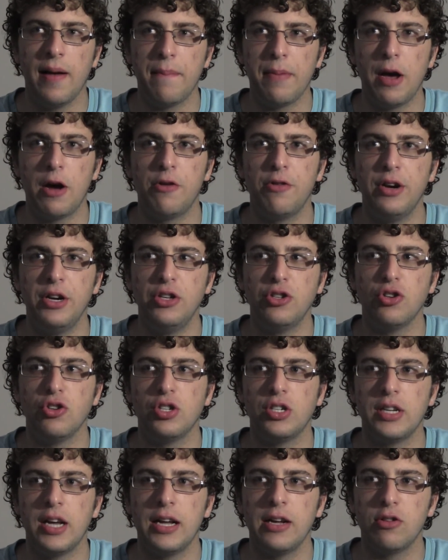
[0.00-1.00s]
Power
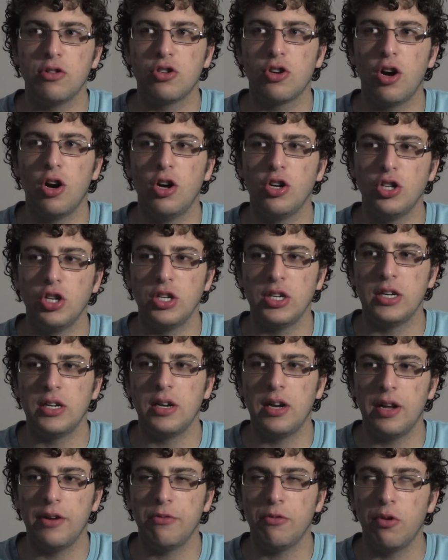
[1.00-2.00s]
Rangers Dino Charge, and,
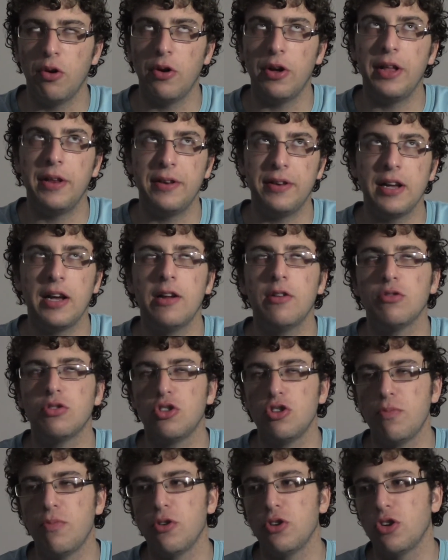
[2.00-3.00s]
well, in Dino
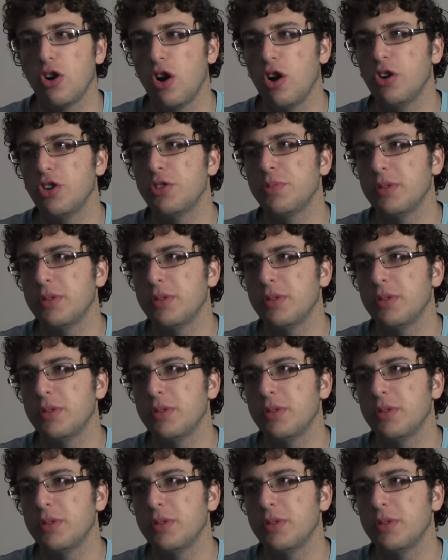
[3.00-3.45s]
Supercharge